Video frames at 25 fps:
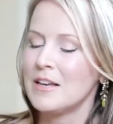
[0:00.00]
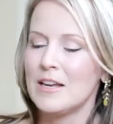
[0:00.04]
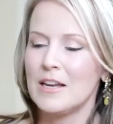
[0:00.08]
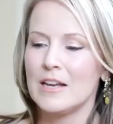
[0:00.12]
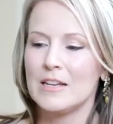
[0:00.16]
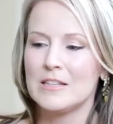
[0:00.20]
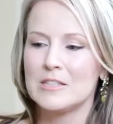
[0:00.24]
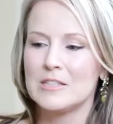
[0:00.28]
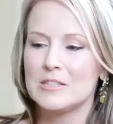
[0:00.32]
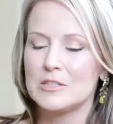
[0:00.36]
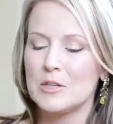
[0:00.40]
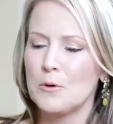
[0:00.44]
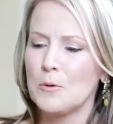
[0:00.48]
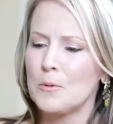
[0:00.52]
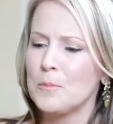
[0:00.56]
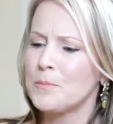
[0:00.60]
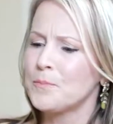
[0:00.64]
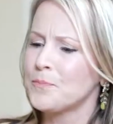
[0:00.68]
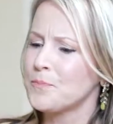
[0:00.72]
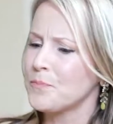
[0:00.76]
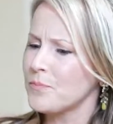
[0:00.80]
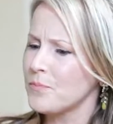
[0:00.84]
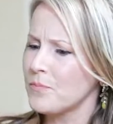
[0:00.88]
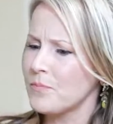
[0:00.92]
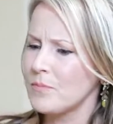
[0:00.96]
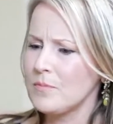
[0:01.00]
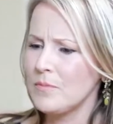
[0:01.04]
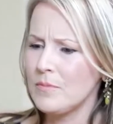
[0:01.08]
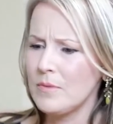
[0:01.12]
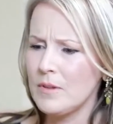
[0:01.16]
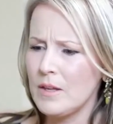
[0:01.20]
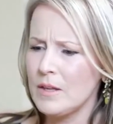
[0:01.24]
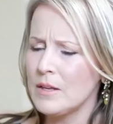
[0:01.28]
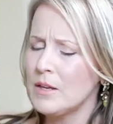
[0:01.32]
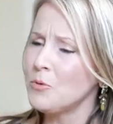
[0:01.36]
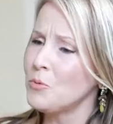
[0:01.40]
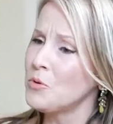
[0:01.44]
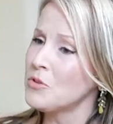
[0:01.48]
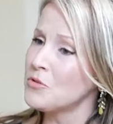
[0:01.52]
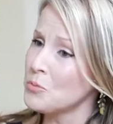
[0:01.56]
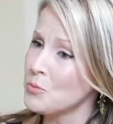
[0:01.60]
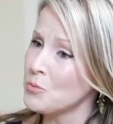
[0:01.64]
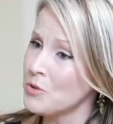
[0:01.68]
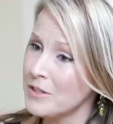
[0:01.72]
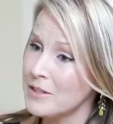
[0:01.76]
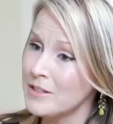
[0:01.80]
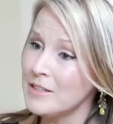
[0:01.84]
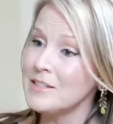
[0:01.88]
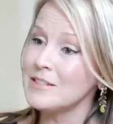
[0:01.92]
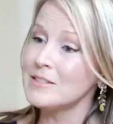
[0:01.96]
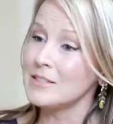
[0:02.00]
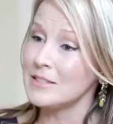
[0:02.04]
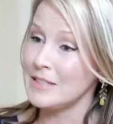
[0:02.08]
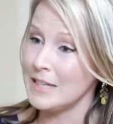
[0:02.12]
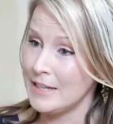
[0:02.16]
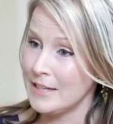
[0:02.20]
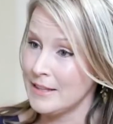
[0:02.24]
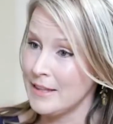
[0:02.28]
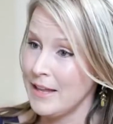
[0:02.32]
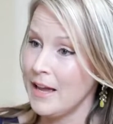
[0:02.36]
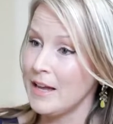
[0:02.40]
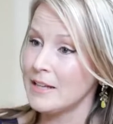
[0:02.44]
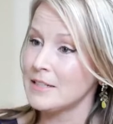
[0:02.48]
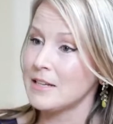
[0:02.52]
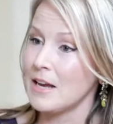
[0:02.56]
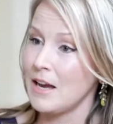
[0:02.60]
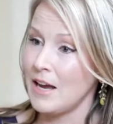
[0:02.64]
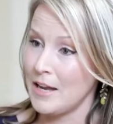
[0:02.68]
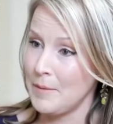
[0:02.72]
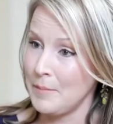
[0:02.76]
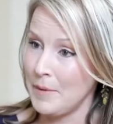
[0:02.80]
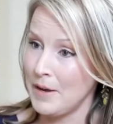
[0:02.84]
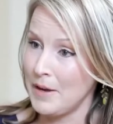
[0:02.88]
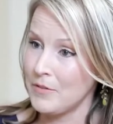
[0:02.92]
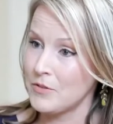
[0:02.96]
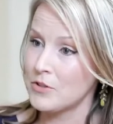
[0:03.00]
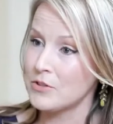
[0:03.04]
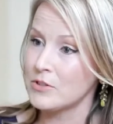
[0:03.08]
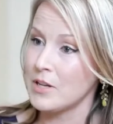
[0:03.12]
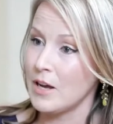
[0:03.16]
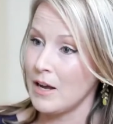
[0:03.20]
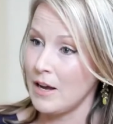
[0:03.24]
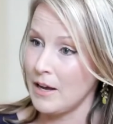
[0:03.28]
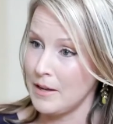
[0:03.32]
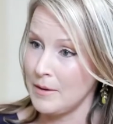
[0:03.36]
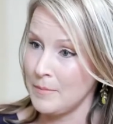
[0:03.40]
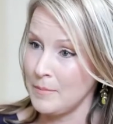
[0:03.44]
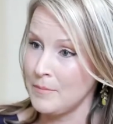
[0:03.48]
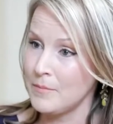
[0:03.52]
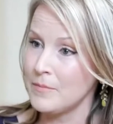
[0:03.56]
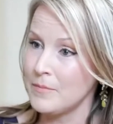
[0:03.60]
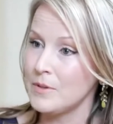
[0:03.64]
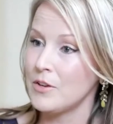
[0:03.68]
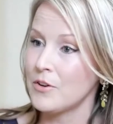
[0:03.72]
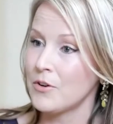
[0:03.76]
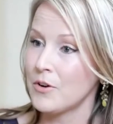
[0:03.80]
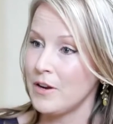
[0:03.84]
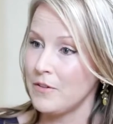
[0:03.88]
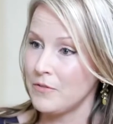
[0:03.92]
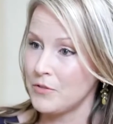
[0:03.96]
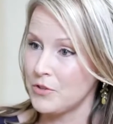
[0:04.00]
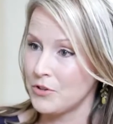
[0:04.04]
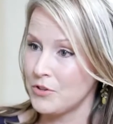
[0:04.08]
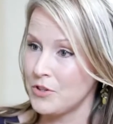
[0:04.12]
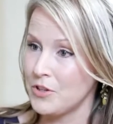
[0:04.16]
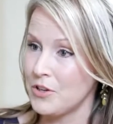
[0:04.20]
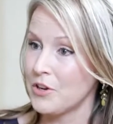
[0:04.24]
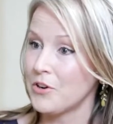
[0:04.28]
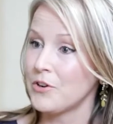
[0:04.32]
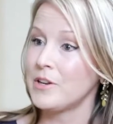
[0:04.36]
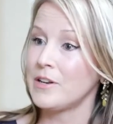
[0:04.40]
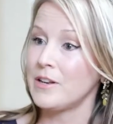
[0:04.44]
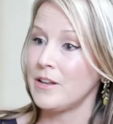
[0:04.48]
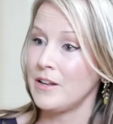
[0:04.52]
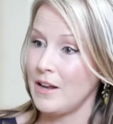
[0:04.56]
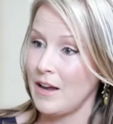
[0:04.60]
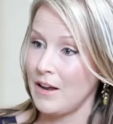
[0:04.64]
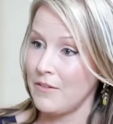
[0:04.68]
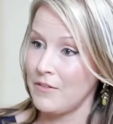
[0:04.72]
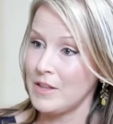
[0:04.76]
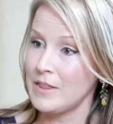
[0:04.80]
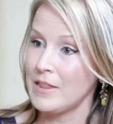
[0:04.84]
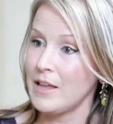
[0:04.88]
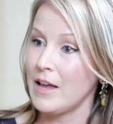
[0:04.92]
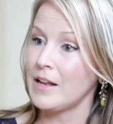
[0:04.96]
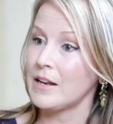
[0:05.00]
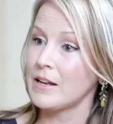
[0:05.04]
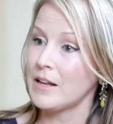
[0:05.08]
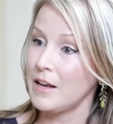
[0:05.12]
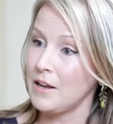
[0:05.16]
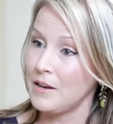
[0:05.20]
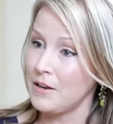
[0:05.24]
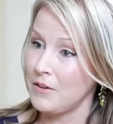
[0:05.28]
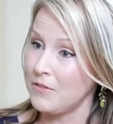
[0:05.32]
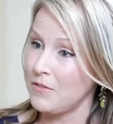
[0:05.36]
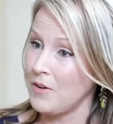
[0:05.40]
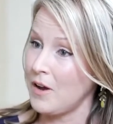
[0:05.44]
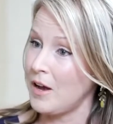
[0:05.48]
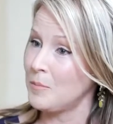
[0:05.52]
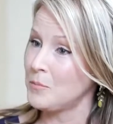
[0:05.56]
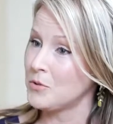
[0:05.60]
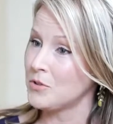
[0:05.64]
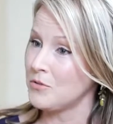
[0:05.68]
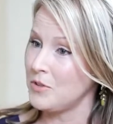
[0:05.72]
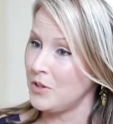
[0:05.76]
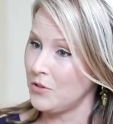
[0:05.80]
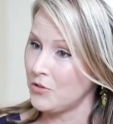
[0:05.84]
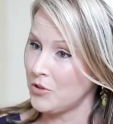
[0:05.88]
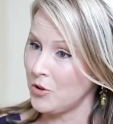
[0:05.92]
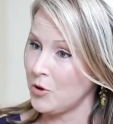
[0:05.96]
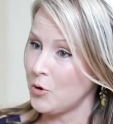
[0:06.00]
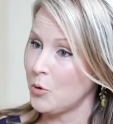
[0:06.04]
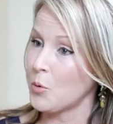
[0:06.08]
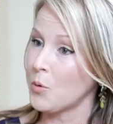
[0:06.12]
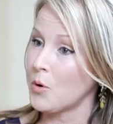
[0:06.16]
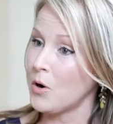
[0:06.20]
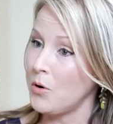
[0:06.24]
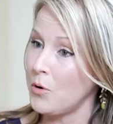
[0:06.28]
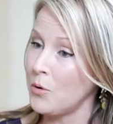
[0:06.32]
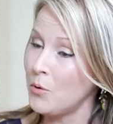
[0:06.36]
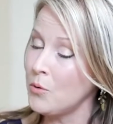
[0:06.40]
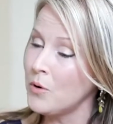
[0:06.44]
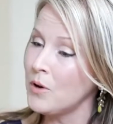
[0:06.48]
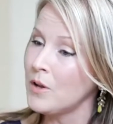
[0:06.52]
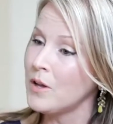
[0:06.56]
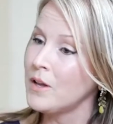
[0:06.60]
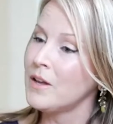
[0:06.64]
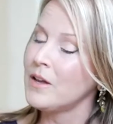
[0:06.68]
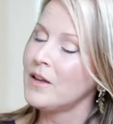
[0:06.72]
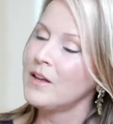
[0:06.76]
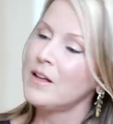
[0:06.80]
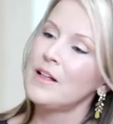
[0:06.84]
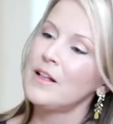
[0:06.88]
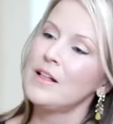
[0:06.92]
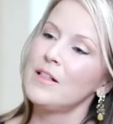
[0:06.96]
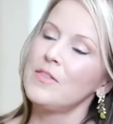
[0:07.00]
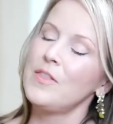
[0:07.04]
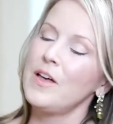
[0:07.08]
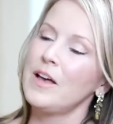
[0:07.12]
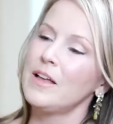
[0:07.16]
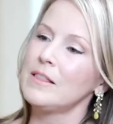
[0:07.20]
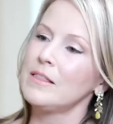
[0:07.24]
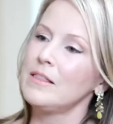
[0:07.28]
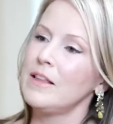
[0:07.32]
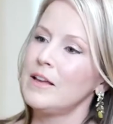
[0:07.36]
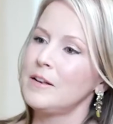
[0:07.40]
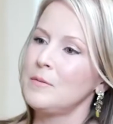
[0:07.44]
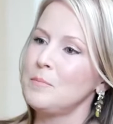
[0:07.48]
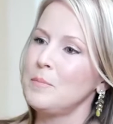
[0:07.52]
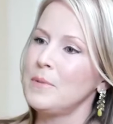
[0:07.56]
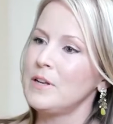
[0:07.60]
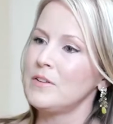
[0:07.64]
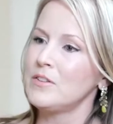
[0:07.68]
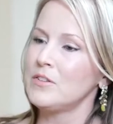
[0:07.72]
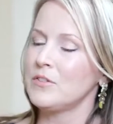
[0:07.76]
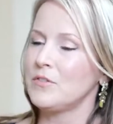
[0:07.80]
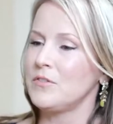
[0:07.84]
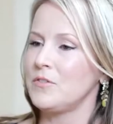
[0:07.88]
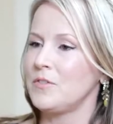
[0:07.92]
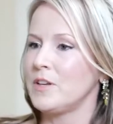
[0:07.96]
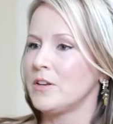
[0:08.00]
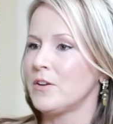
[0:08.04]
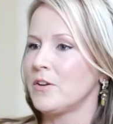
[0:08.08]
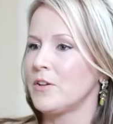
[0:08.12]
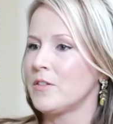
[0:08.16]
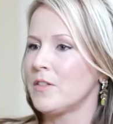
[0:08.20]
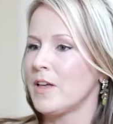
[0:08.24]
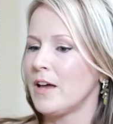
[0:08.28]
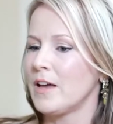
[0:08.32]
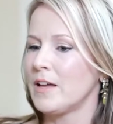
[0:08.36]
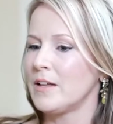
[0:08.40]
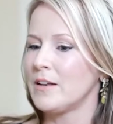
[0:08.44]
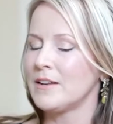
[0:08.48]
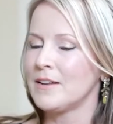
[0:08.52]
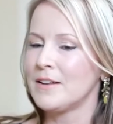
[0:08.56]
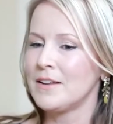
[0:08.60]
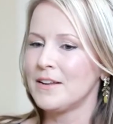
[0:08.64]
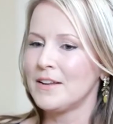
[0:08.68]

And so it was really seeing that time after time, year after year, and having that kind of observation grow that led me to feel that